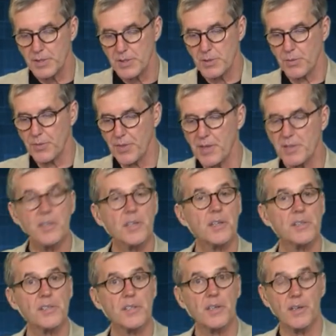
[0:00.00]
So things to
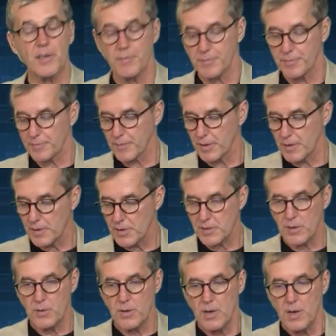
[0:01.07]
consider.
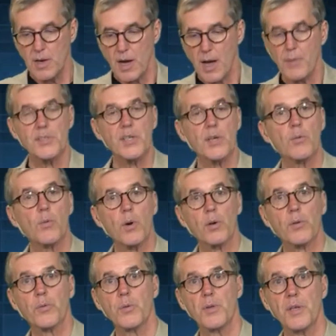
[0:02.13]
So I would say
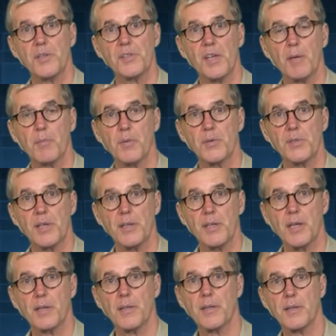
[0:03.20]
work through the examples at
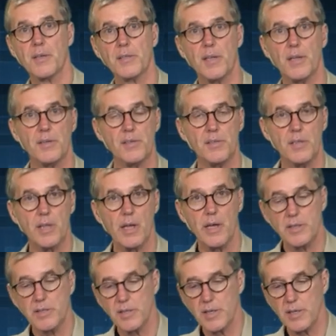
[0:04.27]
the end of the extended
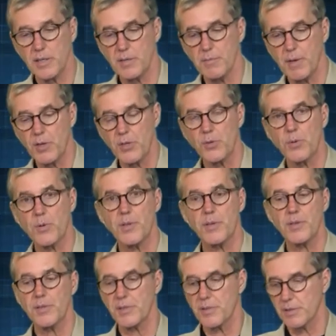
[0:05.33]
slide set to make sure
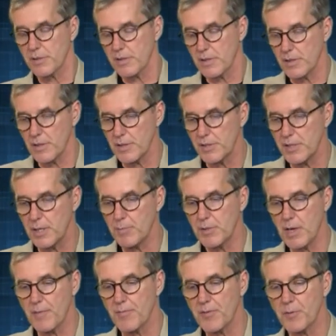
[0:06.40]
that this
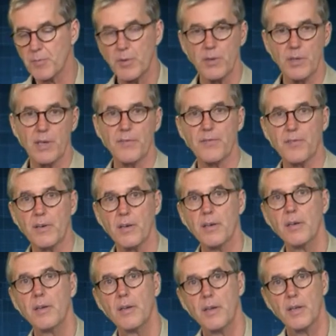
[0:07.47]
seems comfortable. If
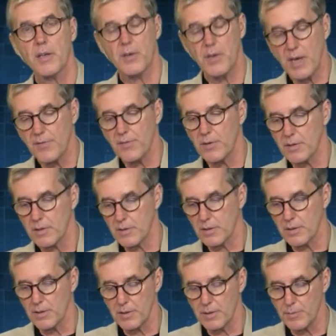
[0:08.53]
you have
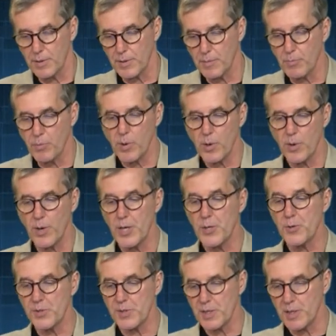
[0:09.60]
a broader
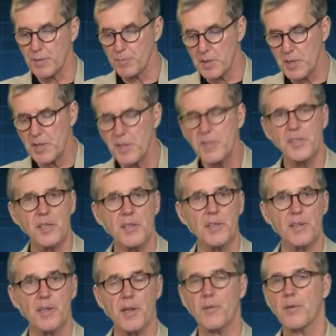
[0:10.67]
interest in it, but you can see
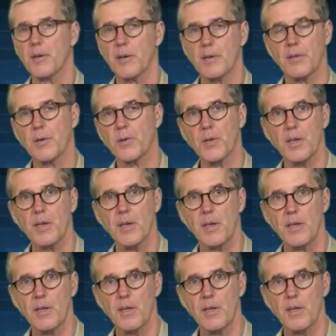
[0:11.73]
that clearly.